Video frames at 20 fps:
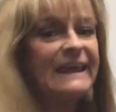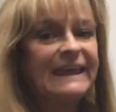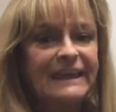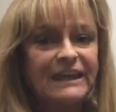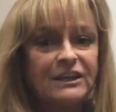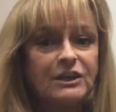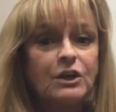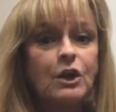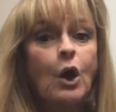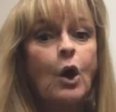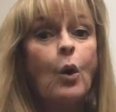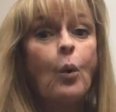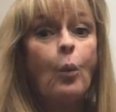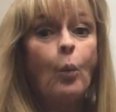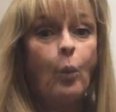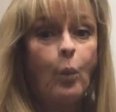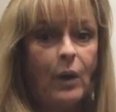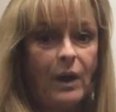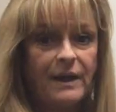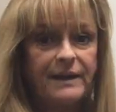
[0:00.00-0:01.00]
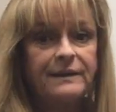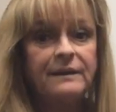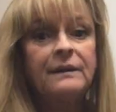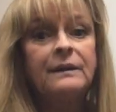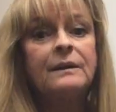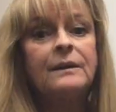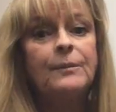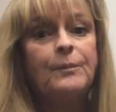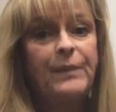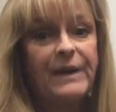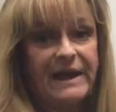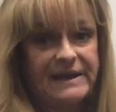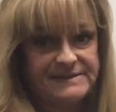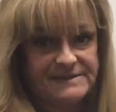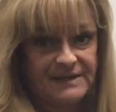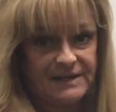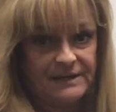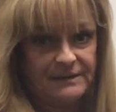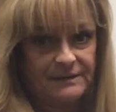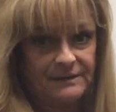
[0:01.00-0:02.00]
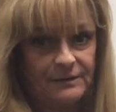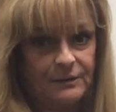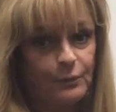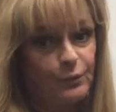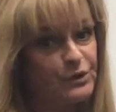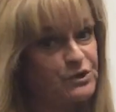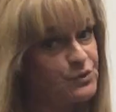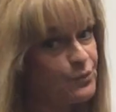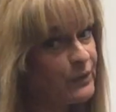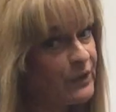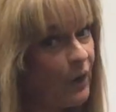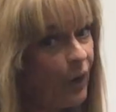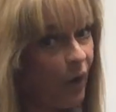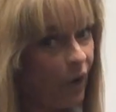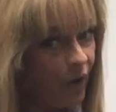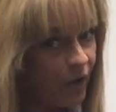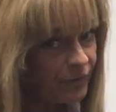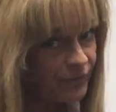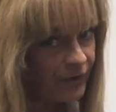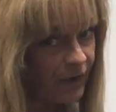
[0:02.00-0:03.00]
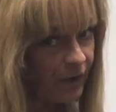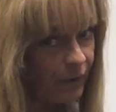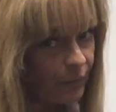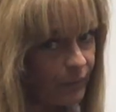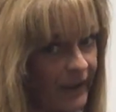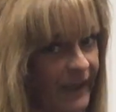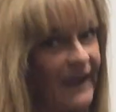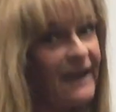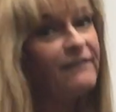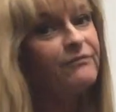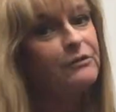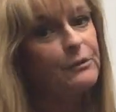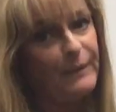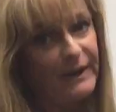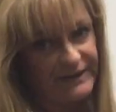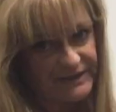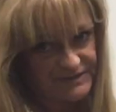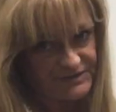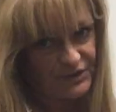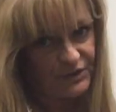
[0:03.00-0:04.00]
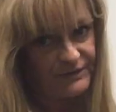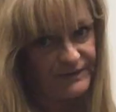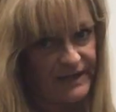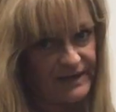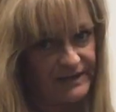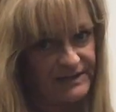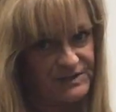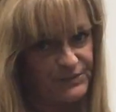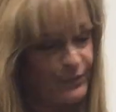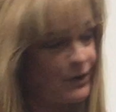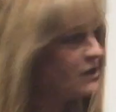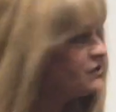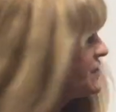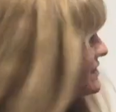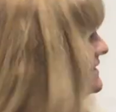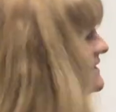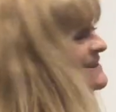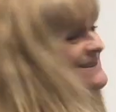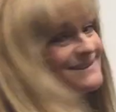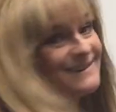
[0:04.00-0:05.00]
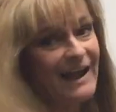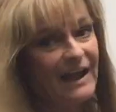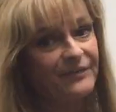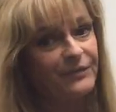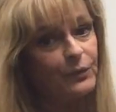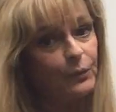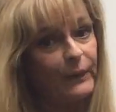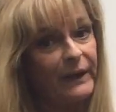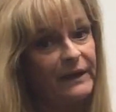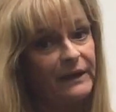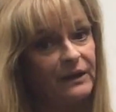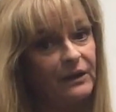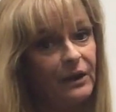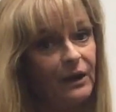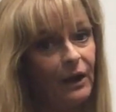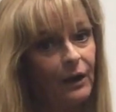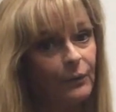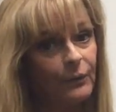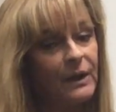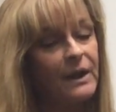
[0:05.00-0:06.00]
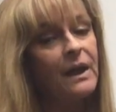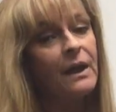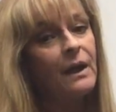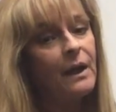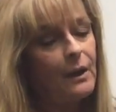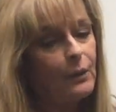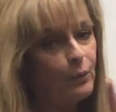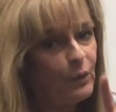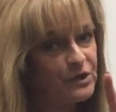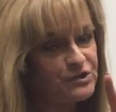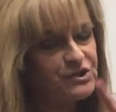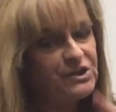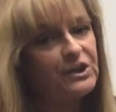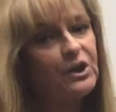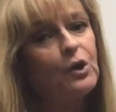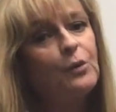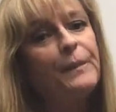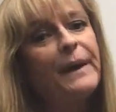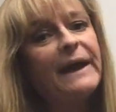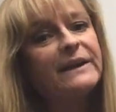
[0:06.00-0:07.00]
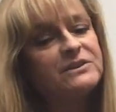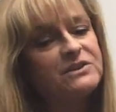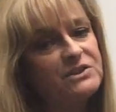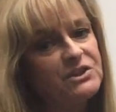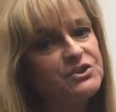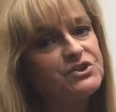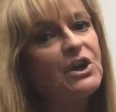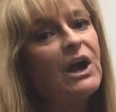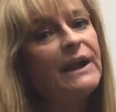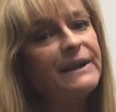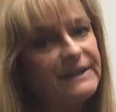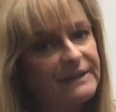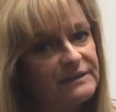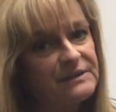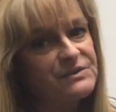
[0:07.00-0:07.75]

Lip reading: in one basket, which we all know, everybody's heard that expression, is not the way to go. I want you to go back to the Johnny